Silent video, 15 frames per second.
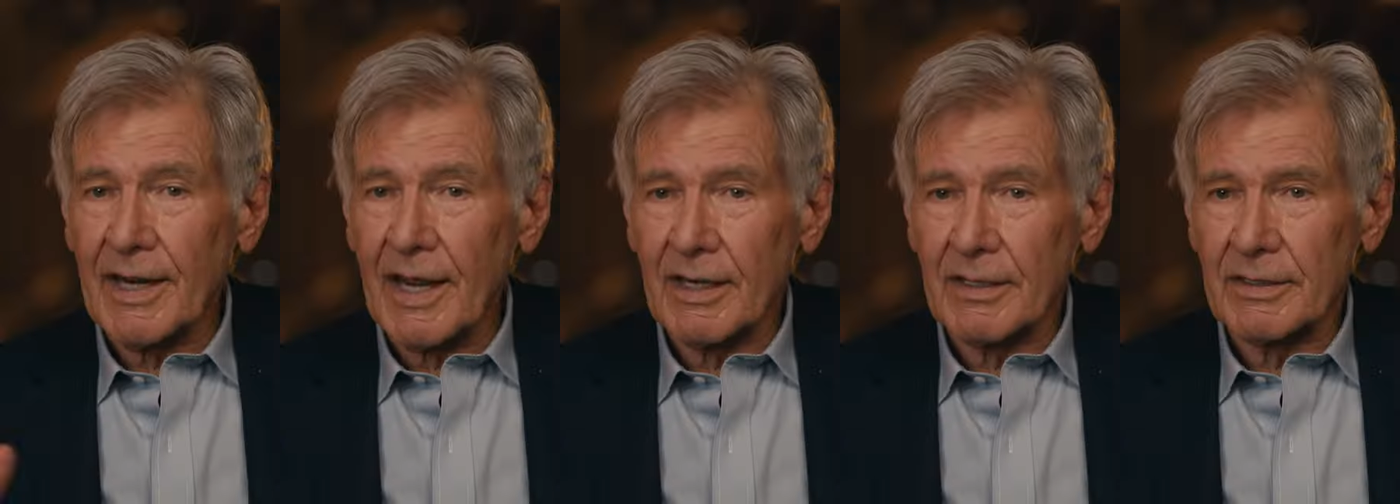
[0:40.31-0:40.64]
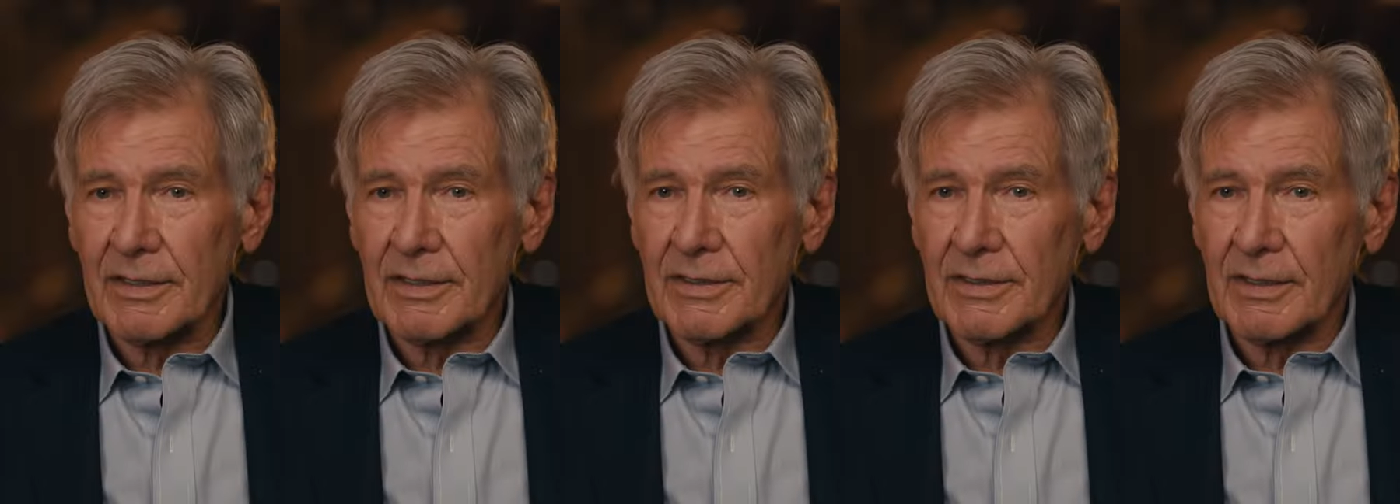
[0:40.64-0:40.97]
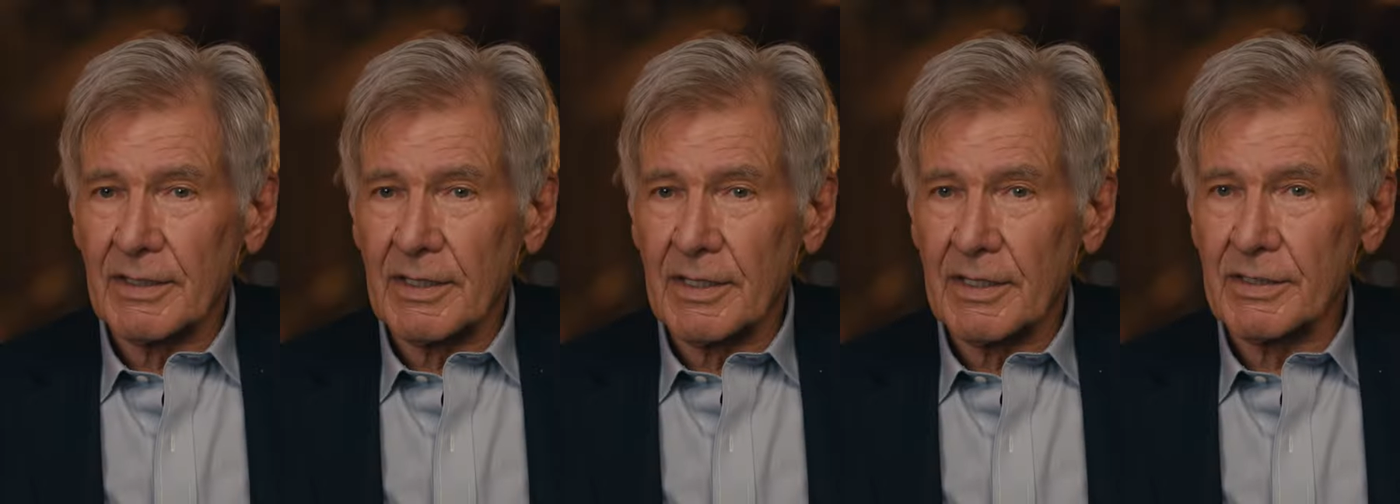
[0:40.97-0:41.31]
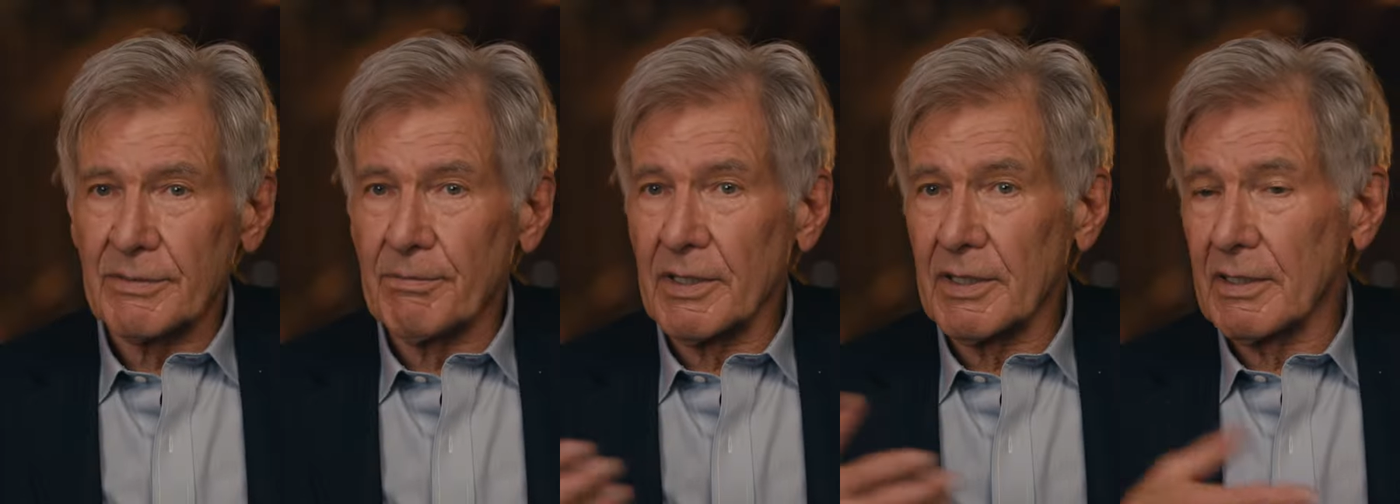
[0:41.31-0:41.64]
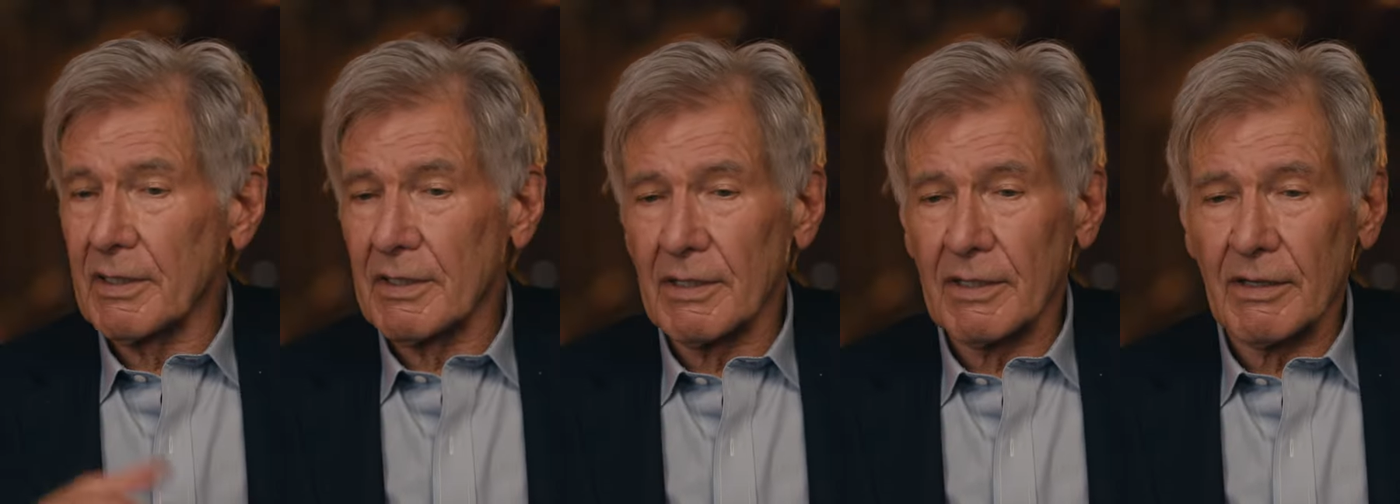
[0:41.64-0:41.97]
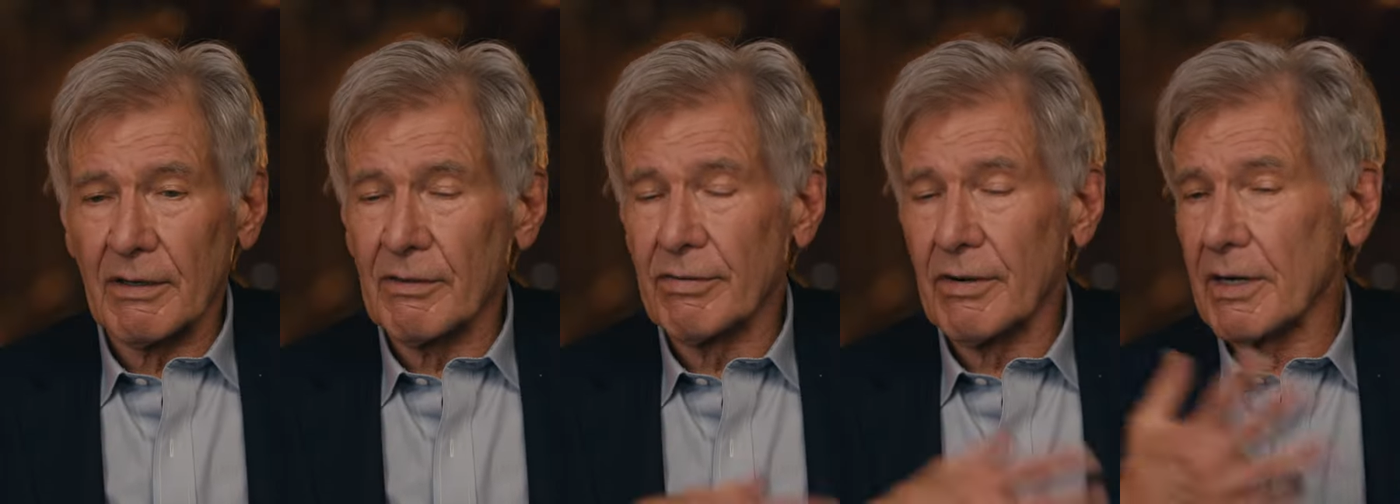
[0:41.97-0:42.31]
actors. It's been an
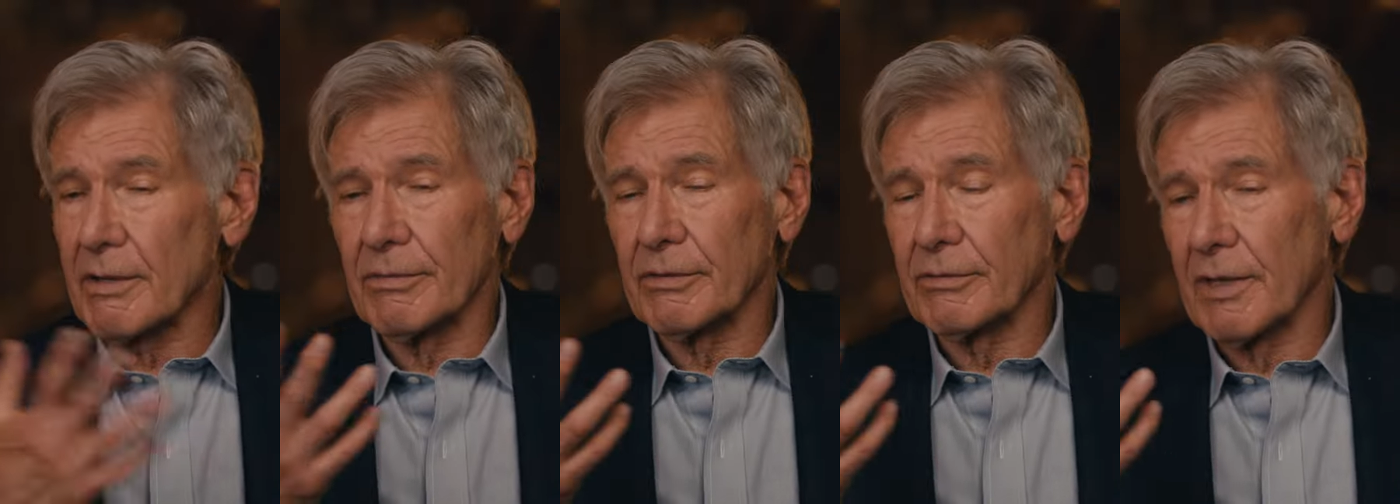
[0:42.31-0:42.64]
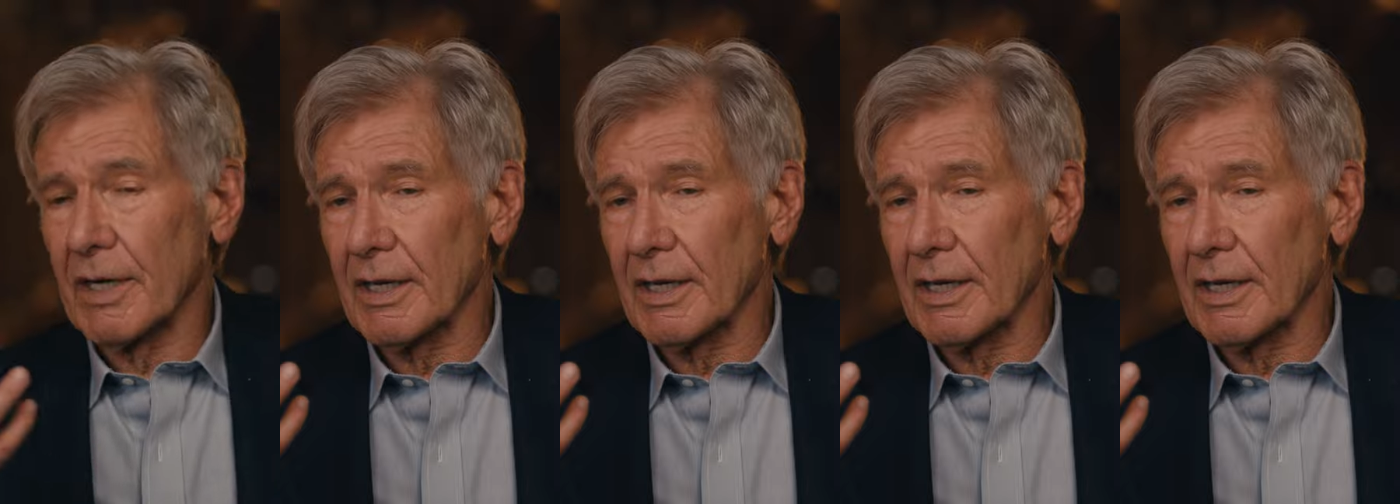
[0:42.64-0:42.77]
incredible